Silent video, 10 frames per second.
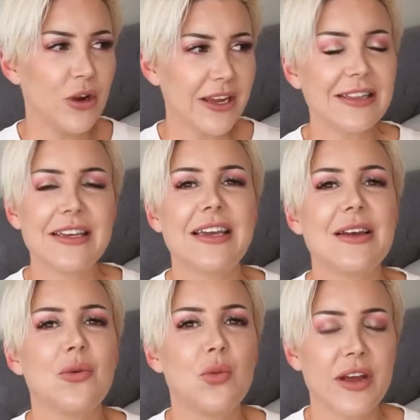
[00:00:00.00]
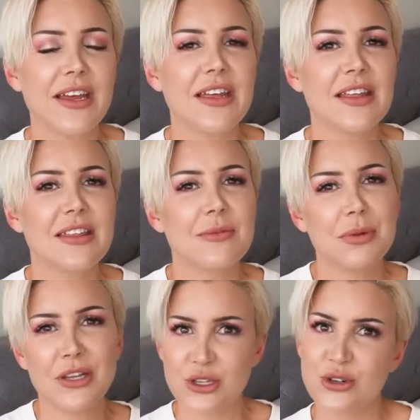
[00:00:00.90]
Really, with
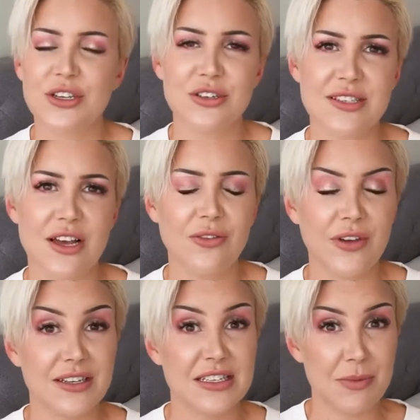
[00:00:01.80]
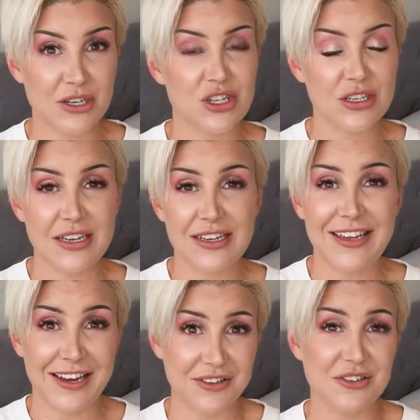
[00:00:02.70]
pleasuring yourself and especially
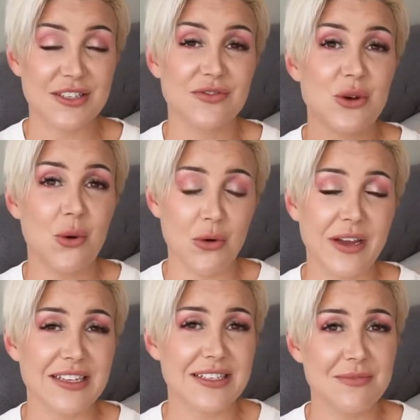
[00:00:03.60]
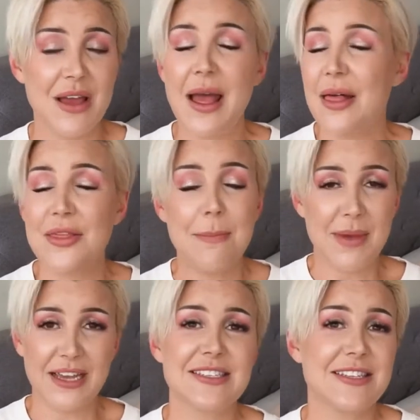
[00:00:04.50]
getting yourself to orgasm, the
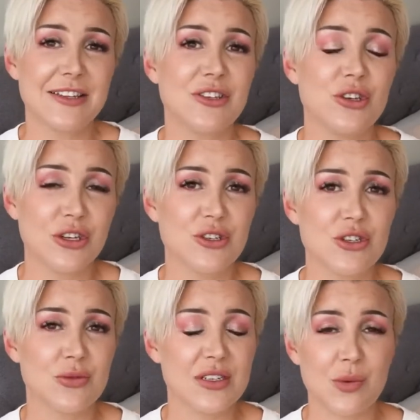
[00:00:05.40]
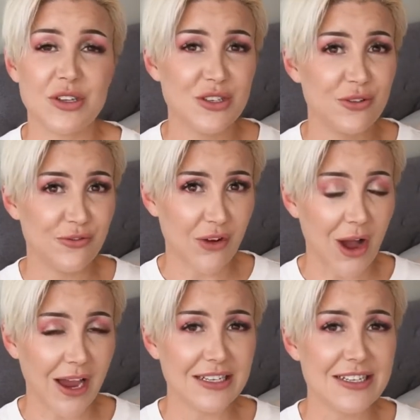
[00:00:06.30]
best thing that you can do is, once you
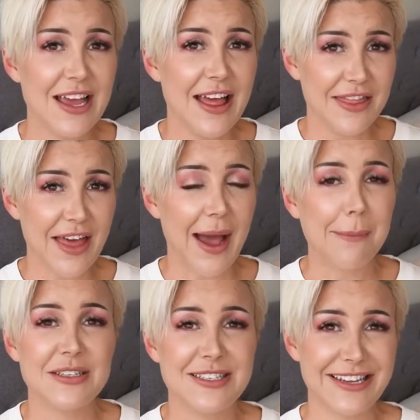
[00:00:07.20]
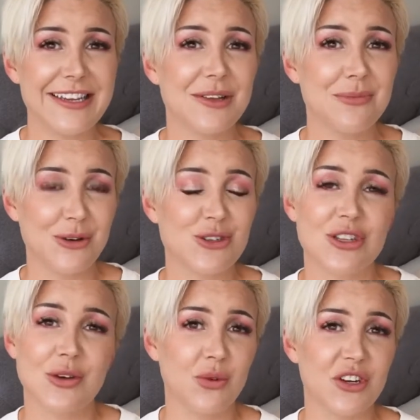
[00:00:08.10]
find that particular
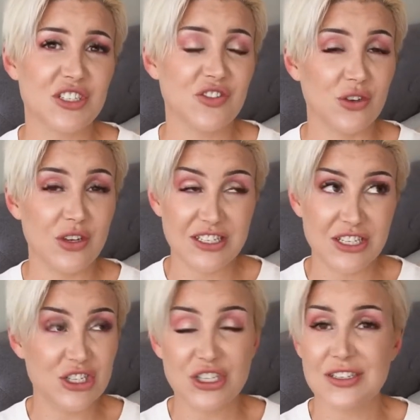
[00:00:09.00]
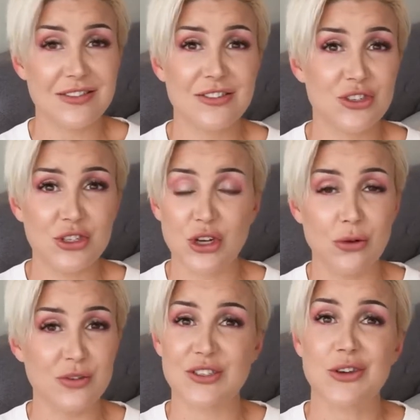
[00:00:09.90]
motion that works for you, is to just
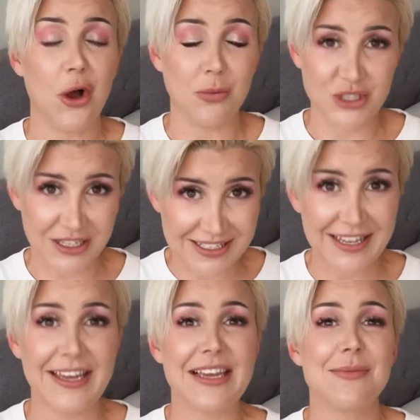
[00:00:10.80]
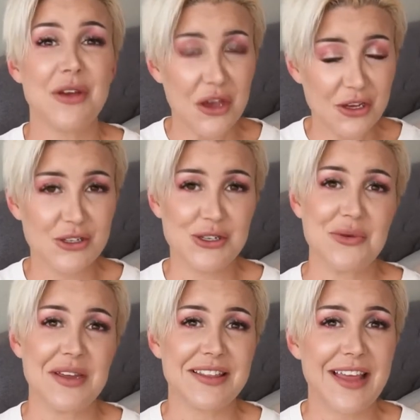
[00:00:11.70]
don't stop, just keep
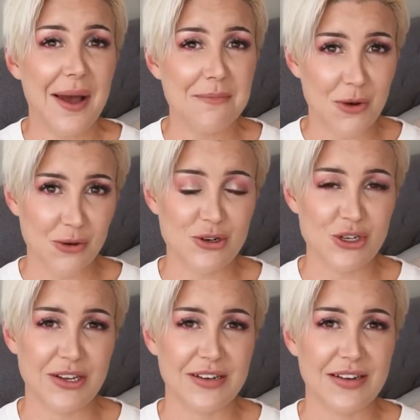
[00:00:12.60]
doing that motion.